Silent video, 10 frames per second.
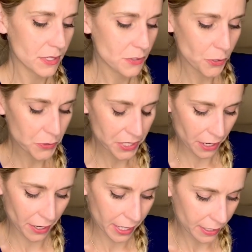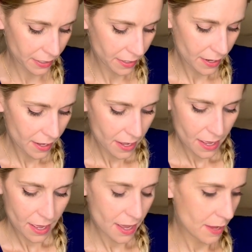So scary.
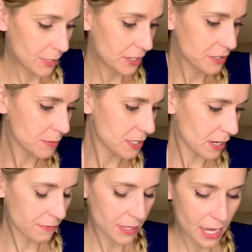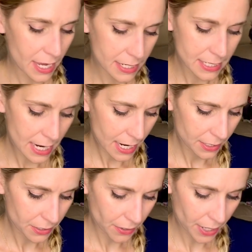Um, here's some stuff that had
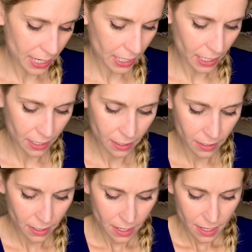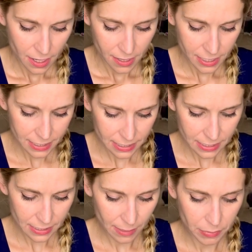tags already. This
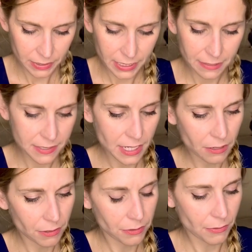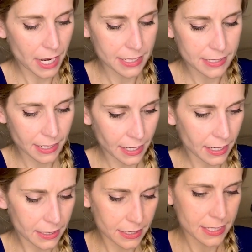is, I believe, Sacred Threads. I
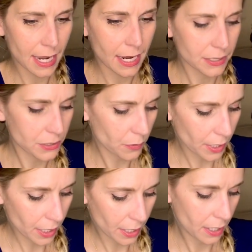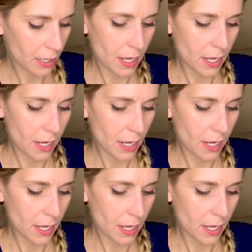can't get the tag to work.